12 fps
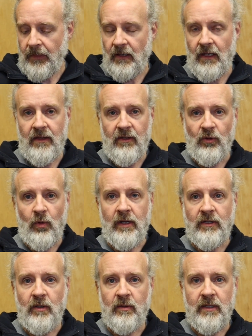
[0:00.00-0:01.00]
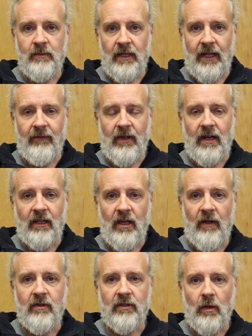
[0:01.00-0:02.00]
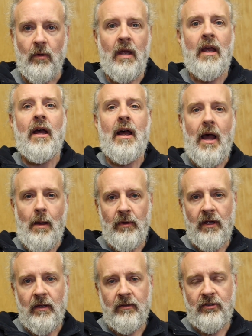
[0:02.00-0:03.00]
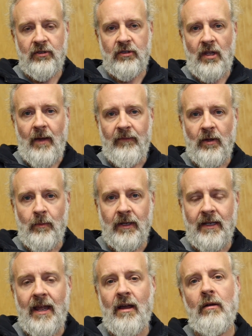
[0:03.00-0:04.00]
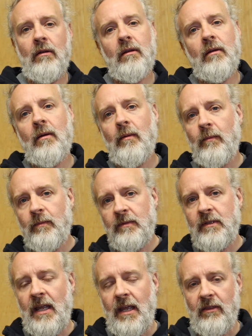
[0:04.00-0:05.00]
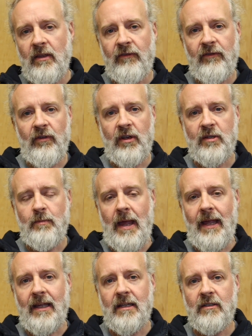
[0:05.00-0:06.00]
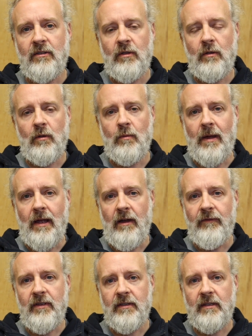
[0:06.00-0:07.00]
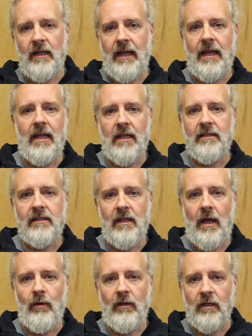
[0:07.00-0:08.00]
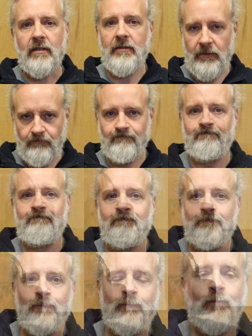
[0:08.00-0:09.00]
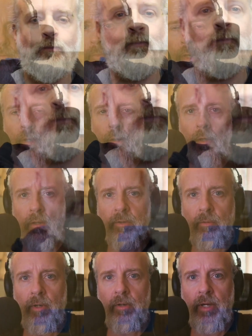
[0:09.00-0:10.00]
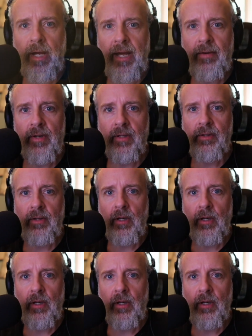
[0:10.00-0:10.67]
and the 22, it seems like I've got it covered. So I'm gonna stop filming now, take the footage back into my office, and see how it looks. So there you have it.